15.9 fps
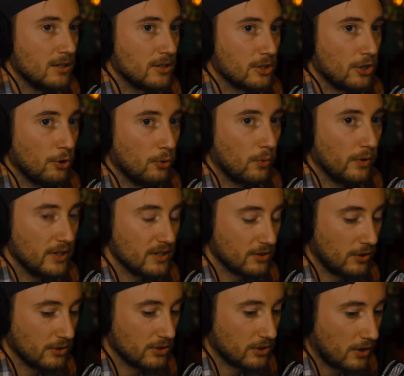So when this
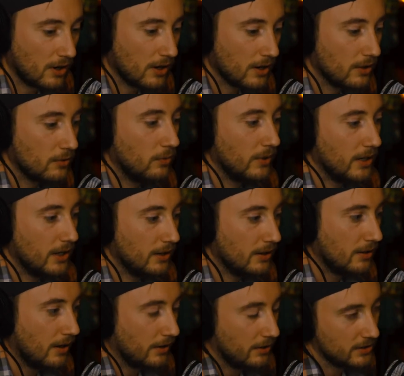all started, we
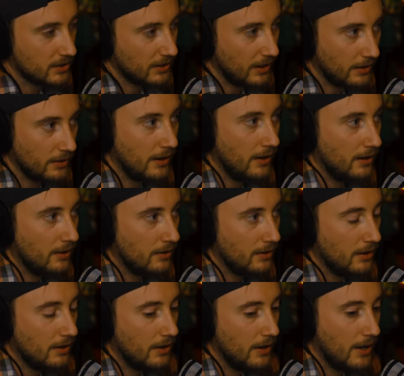needed to understand that.
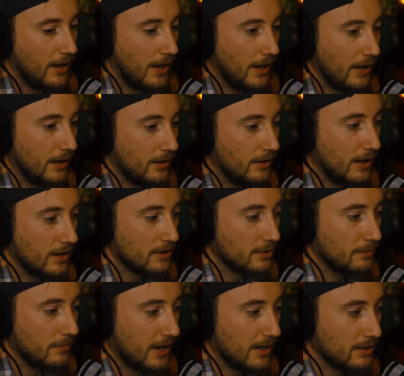And as
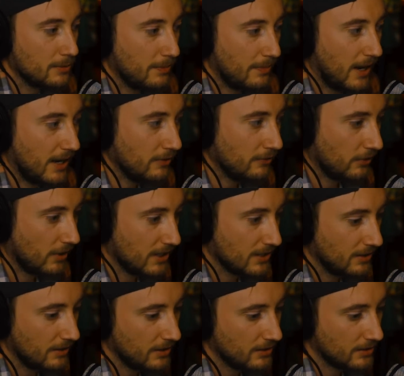painful as
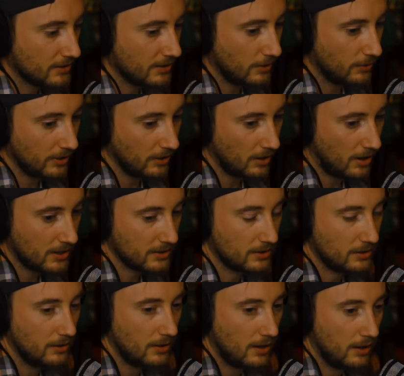it is that we
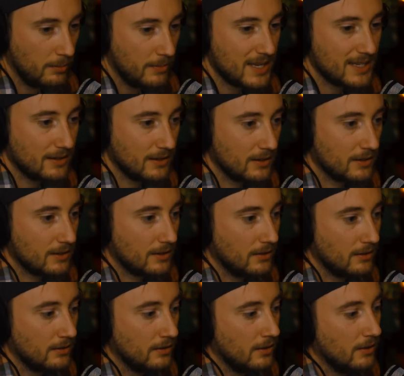lost a lot of business
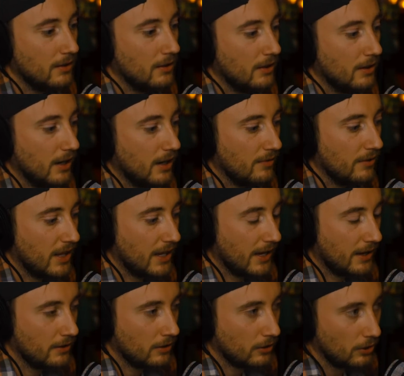and everything
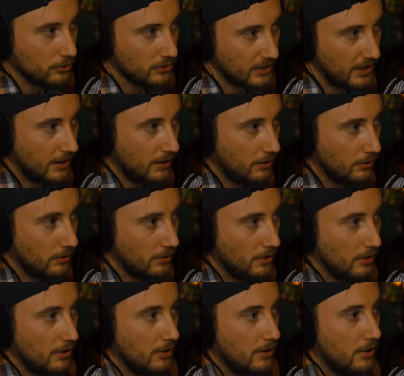had to close down,
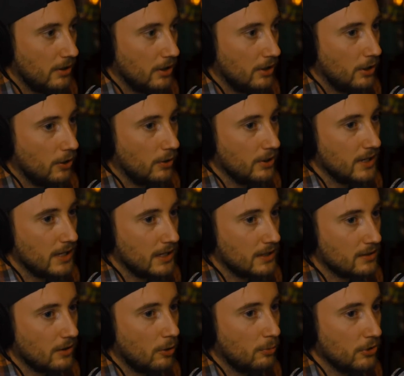
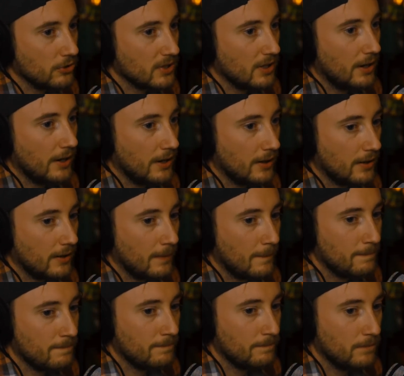it's almost like,
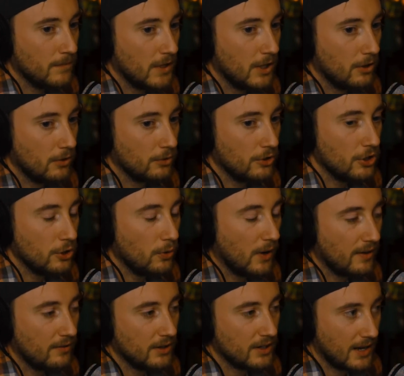do you
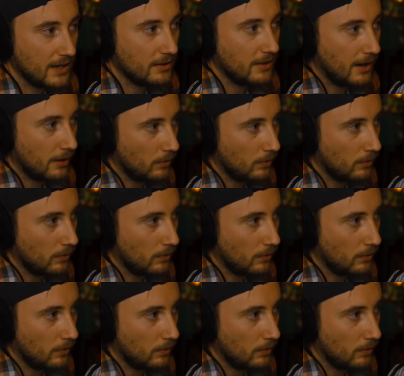ever take that